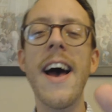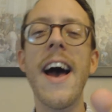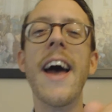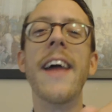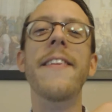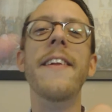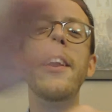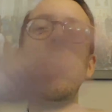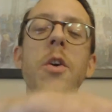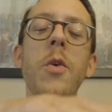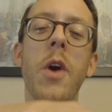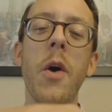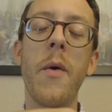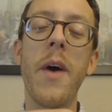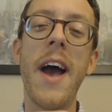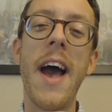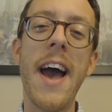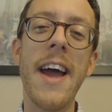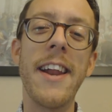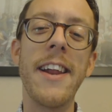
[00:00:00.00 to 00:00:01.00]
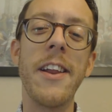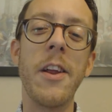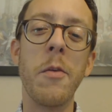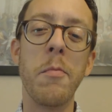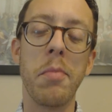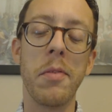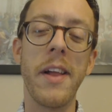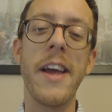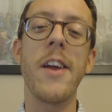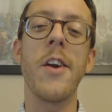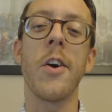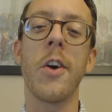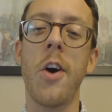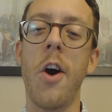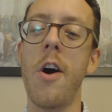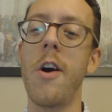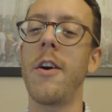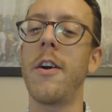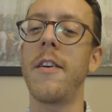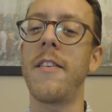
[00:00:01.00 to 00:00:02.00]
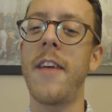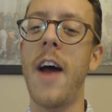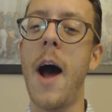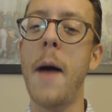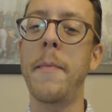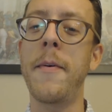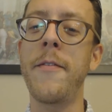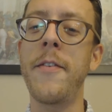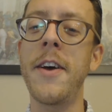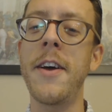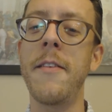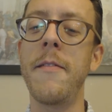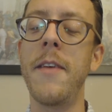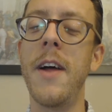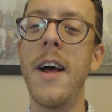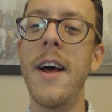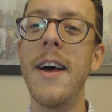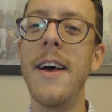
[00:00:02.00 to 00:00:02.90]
and then you go ahead and you play your card on top of it?